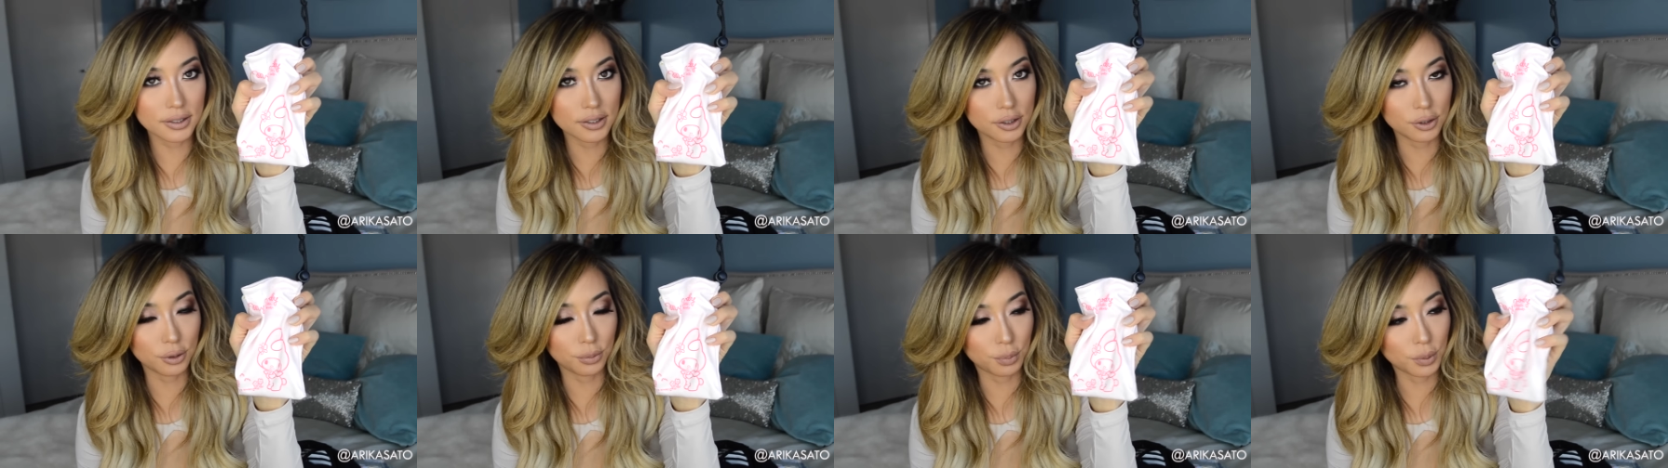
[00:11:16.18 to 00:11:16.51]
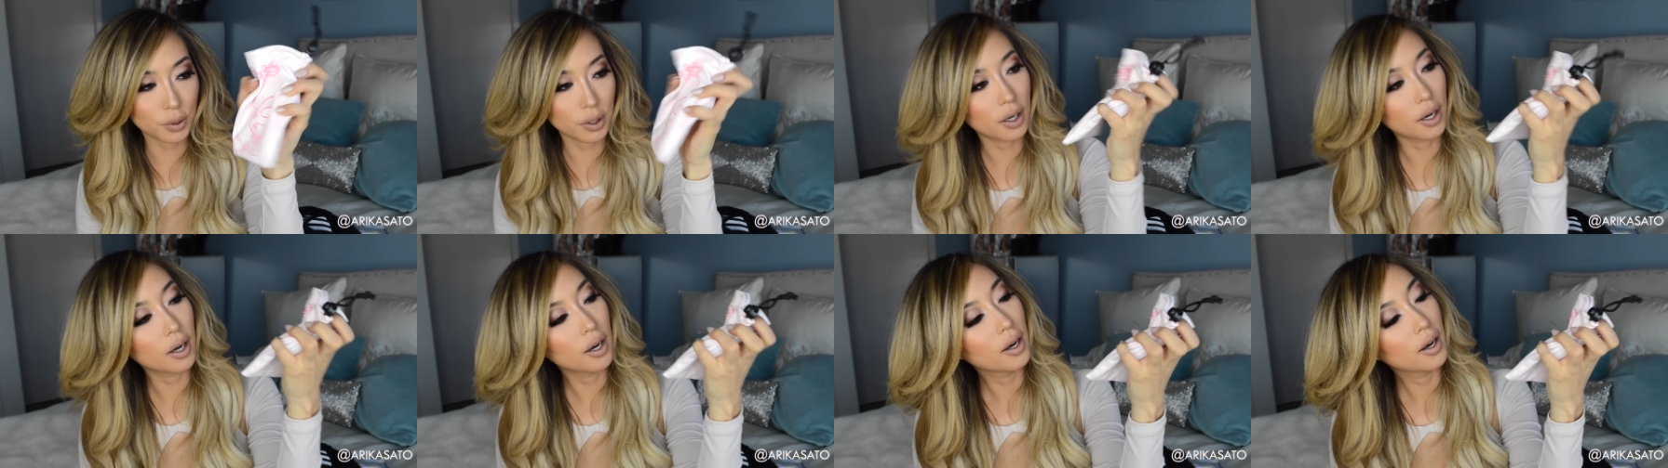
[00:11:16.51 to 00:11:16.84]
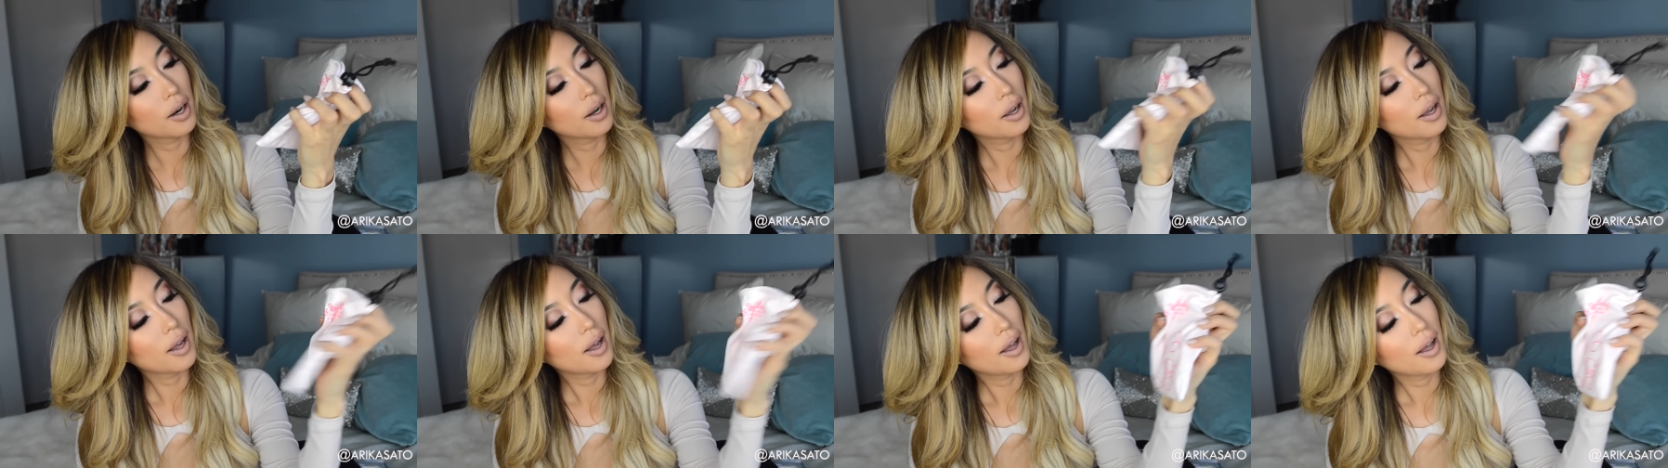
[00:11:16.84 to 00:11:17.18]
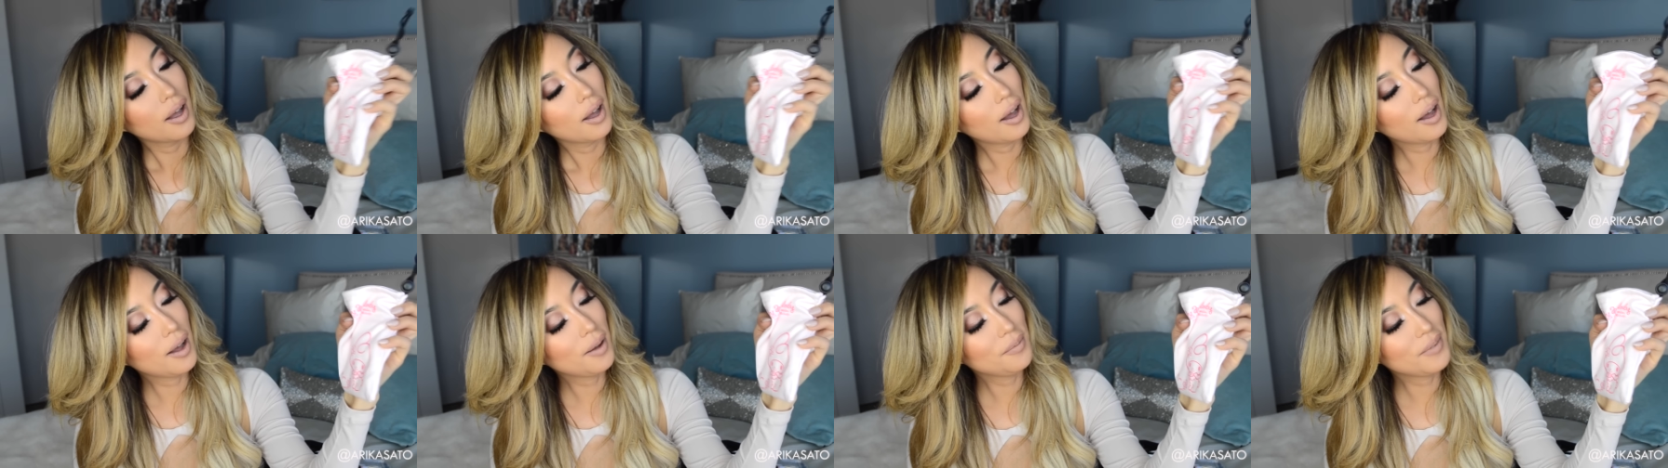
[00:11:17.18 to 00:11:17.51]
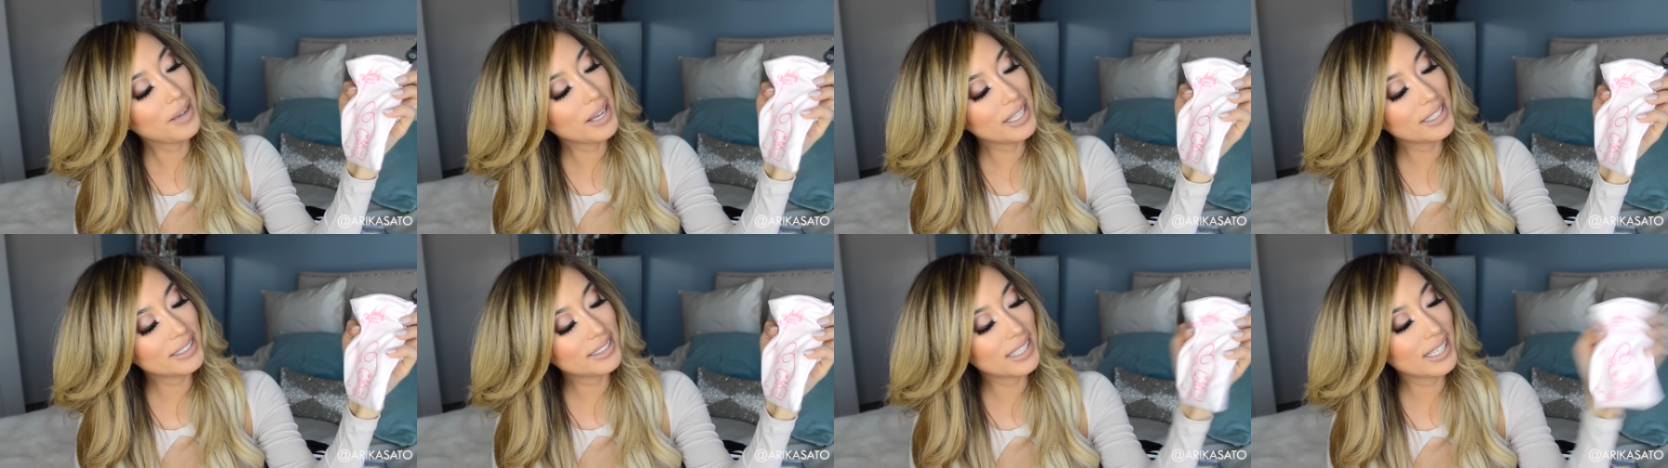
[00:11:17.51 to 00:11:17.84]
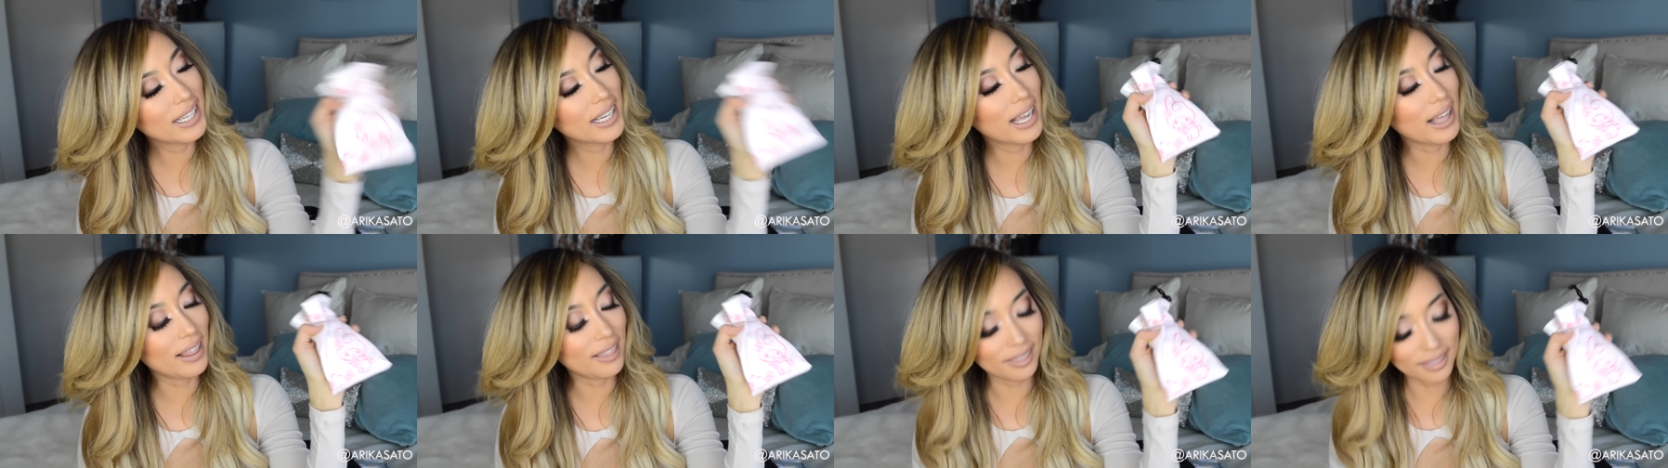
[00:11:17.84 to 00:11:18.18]
Super
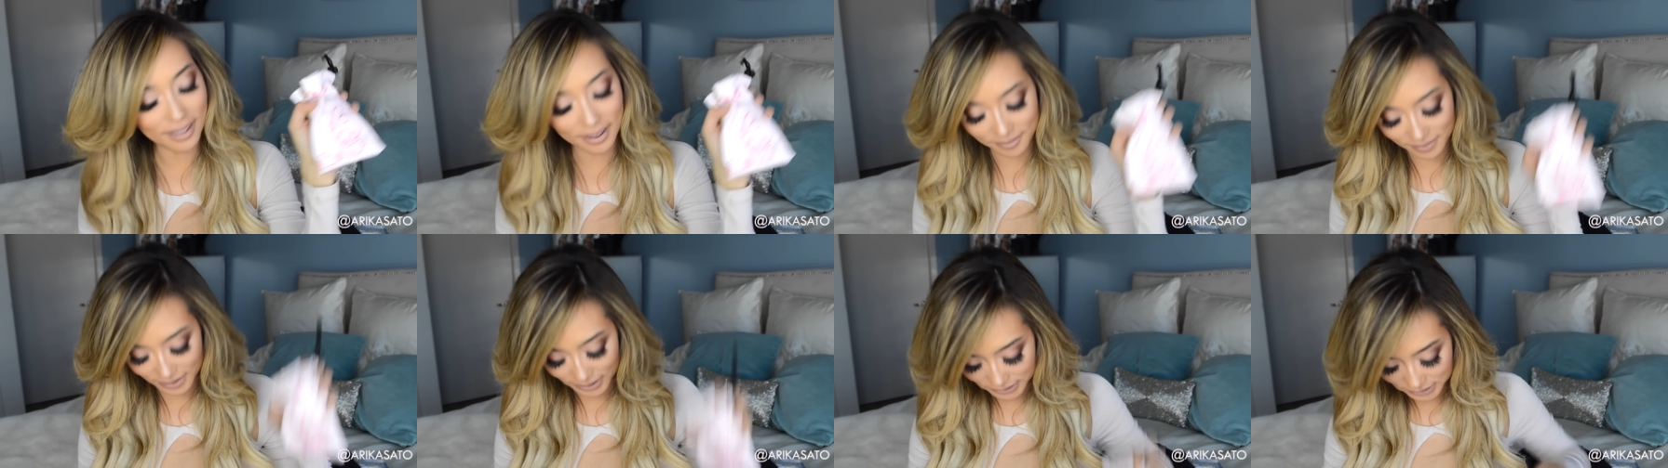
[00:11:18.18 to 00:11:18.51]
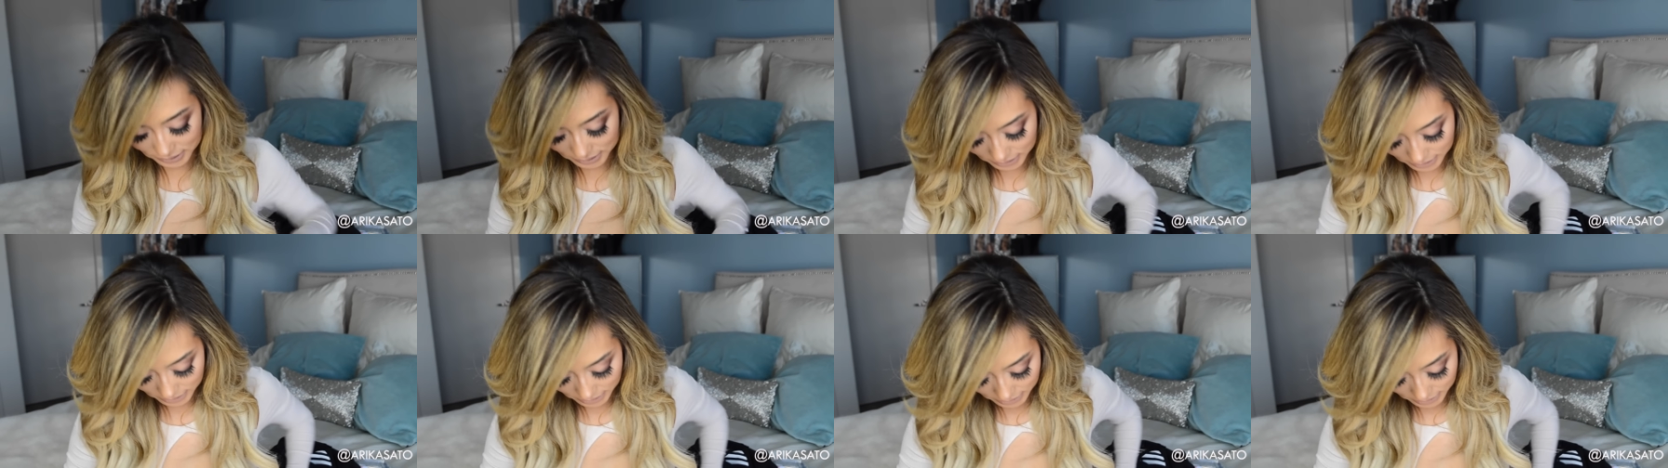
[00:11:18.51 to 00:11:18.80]
amazing. Love it.